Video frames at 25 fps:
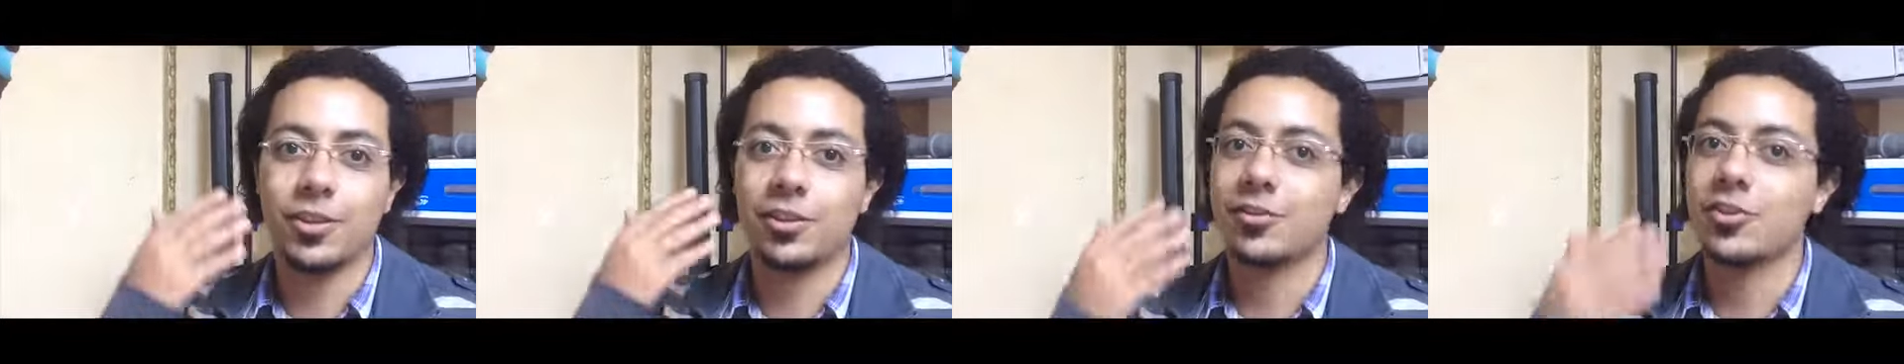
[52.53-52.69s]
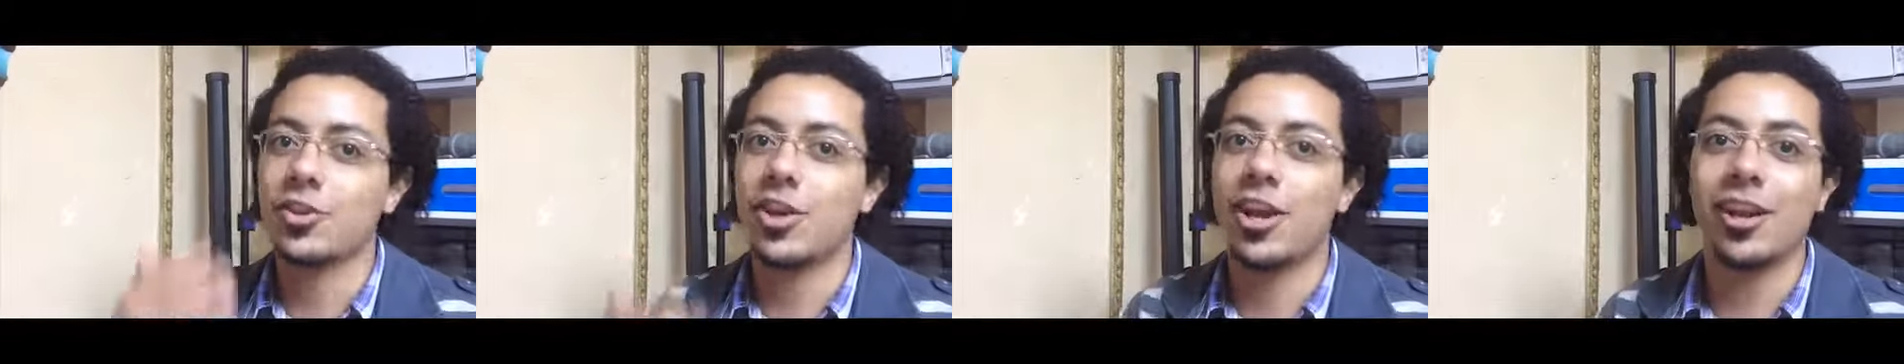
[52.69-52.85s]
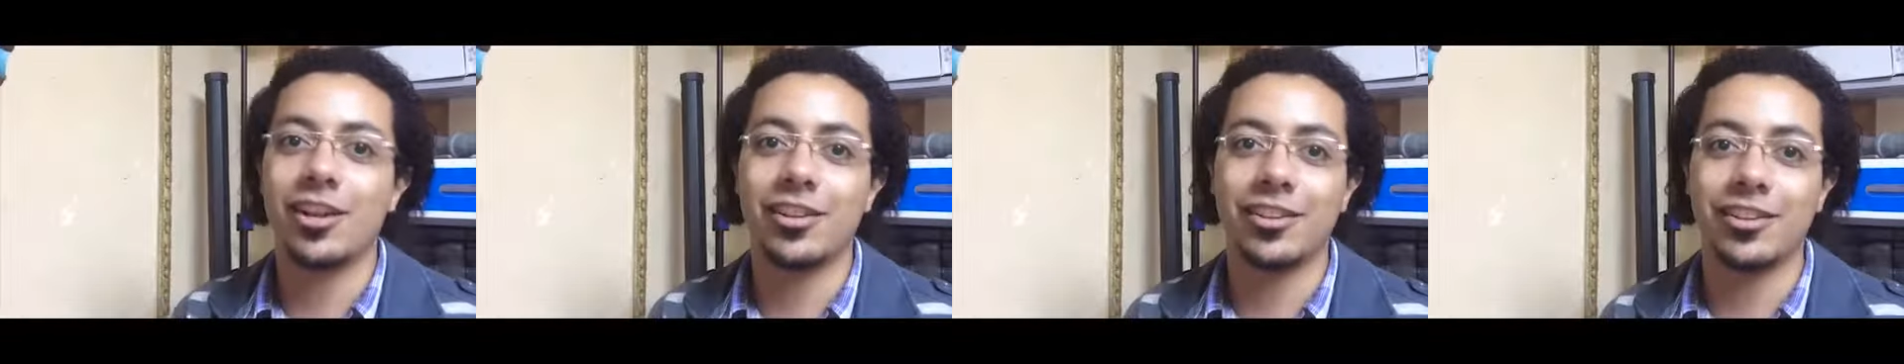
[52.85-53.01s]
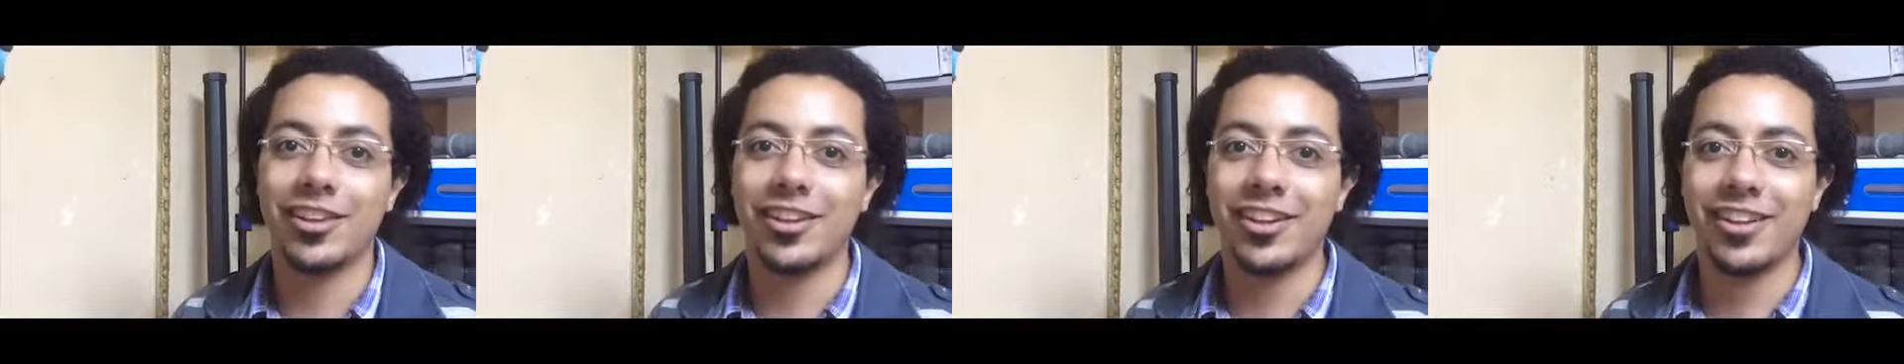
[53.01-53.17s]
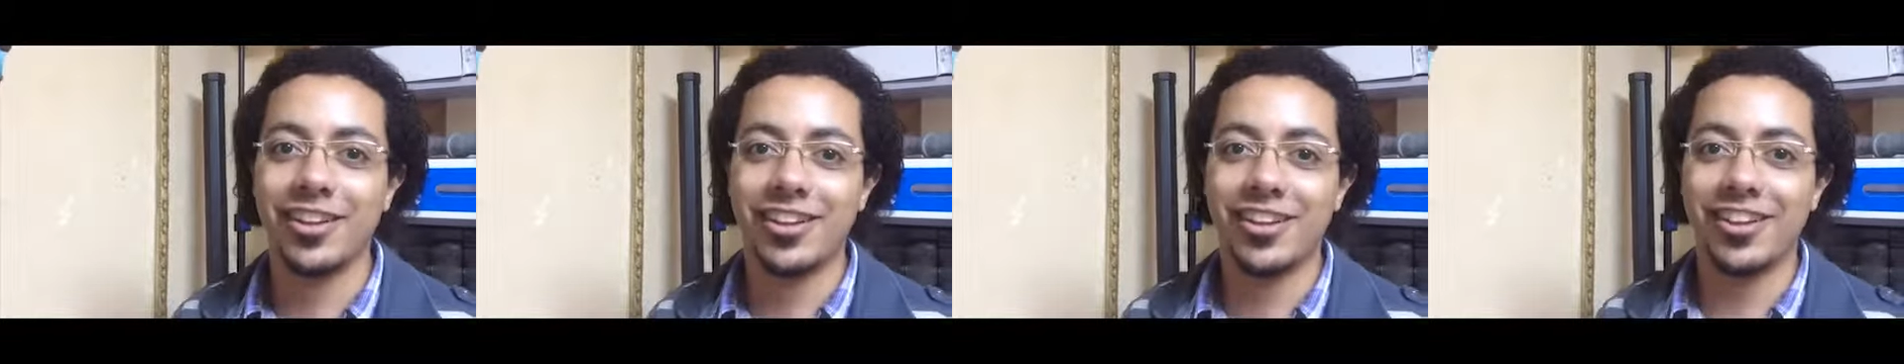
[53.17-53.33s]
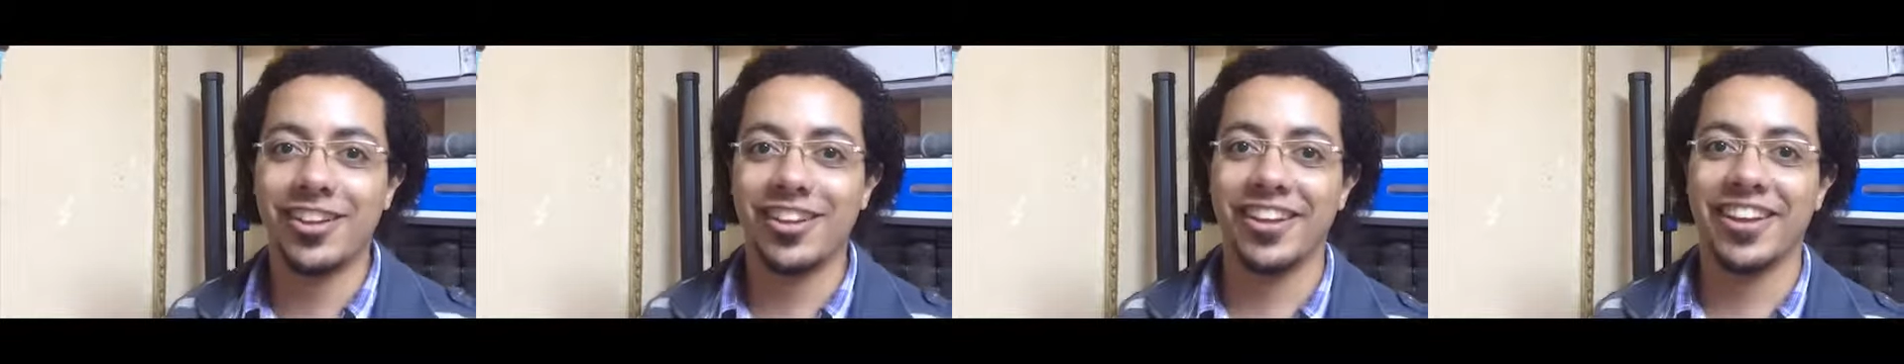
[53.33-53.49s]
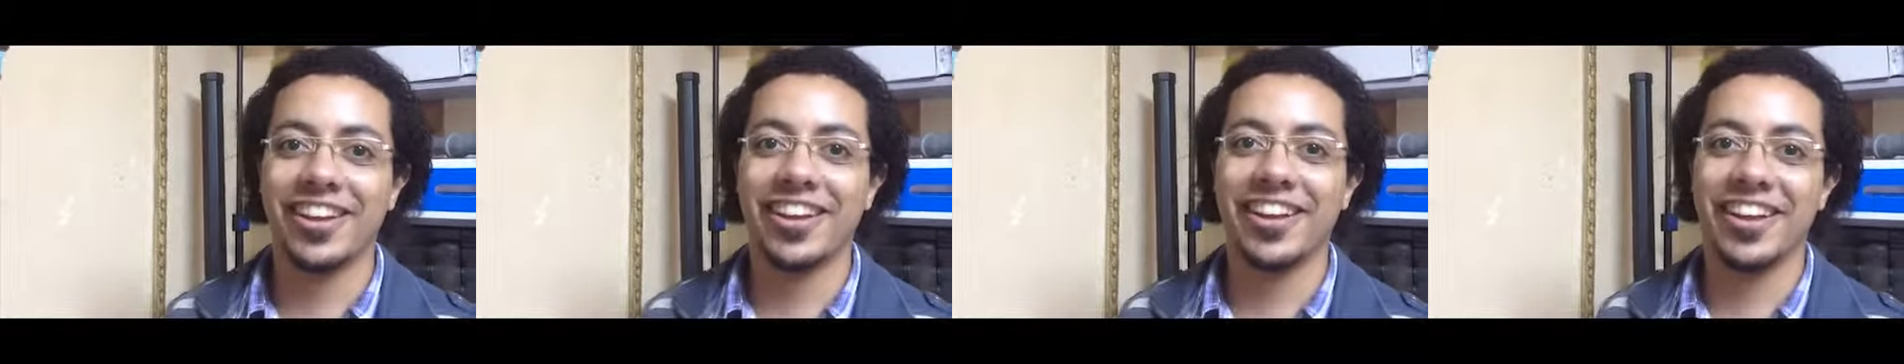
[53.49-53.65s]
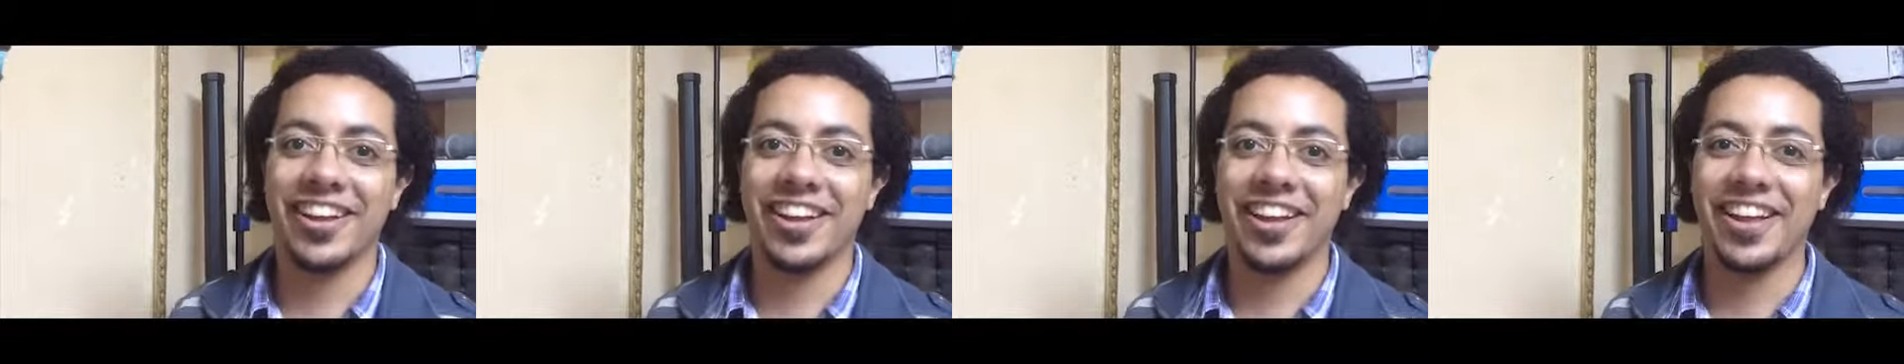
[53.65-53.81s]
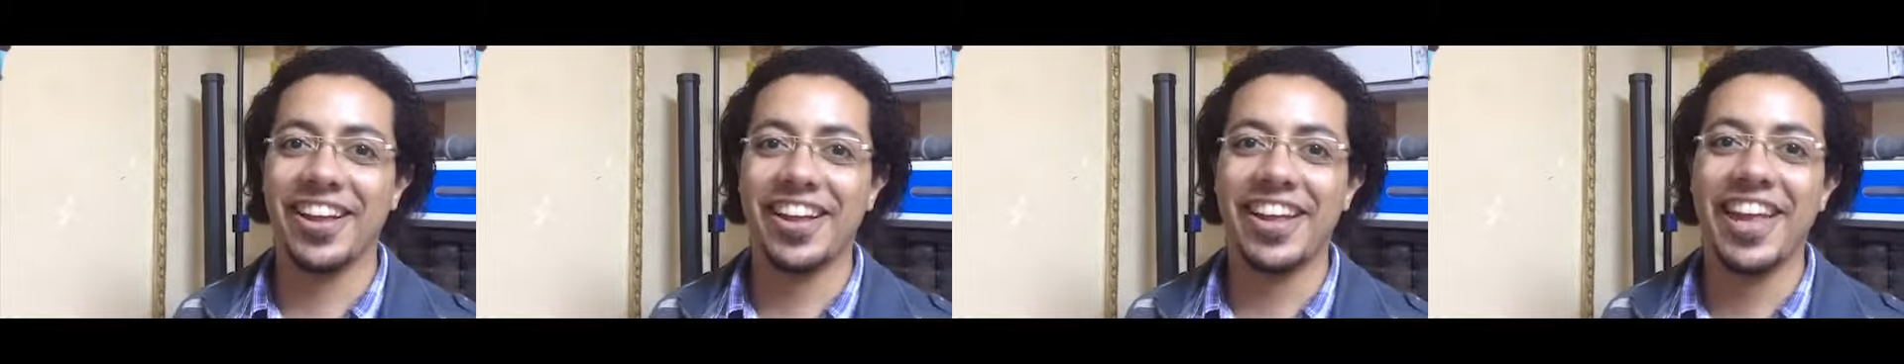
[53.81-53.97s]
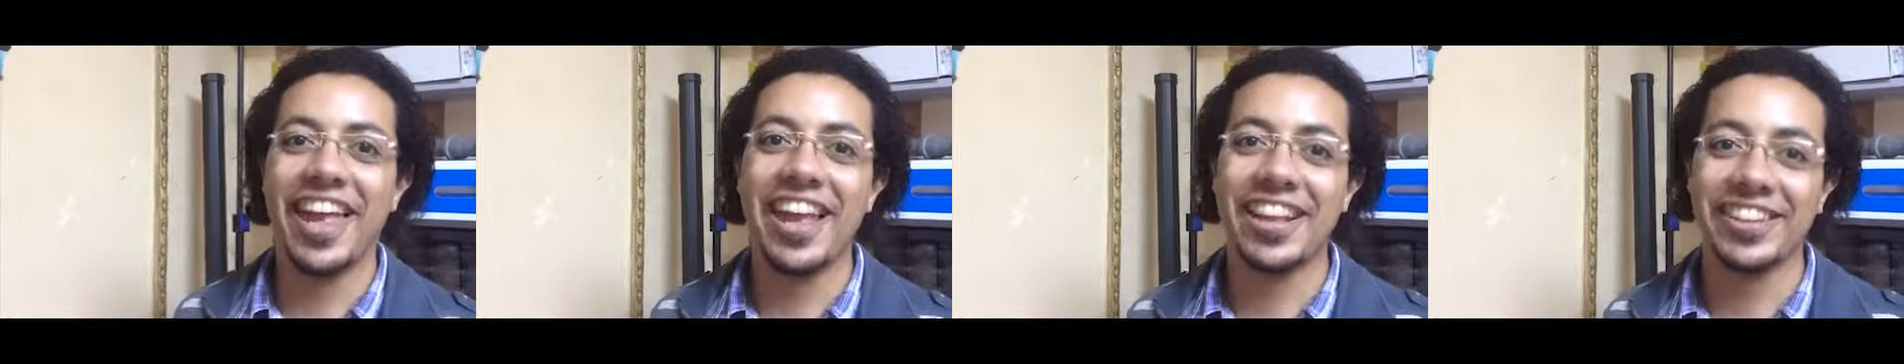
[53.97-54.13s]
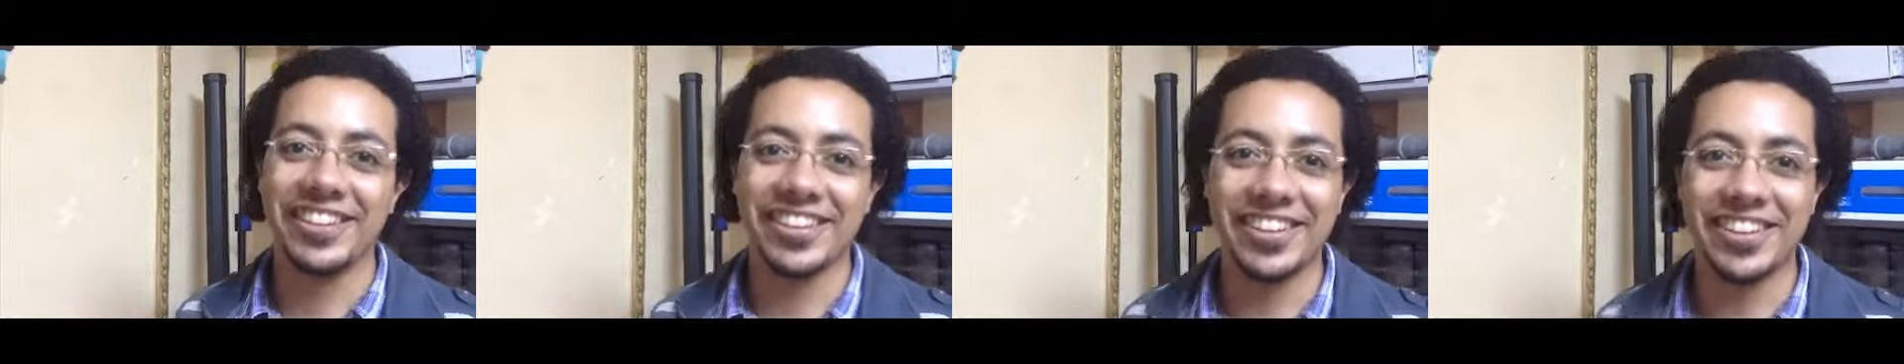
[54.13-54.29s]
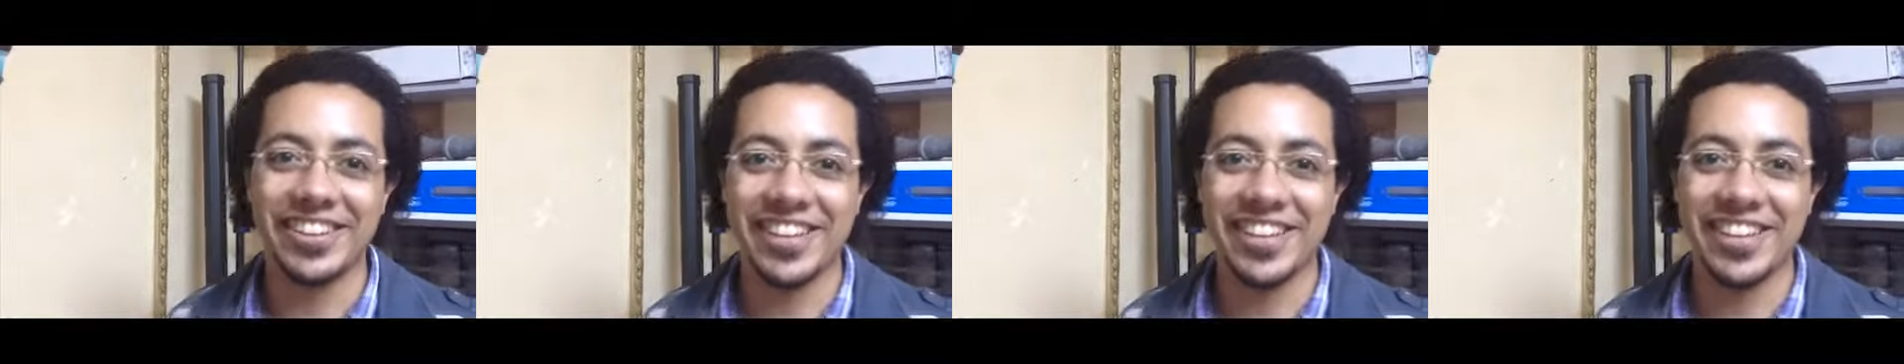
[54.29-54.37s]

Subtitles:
it's out of calcium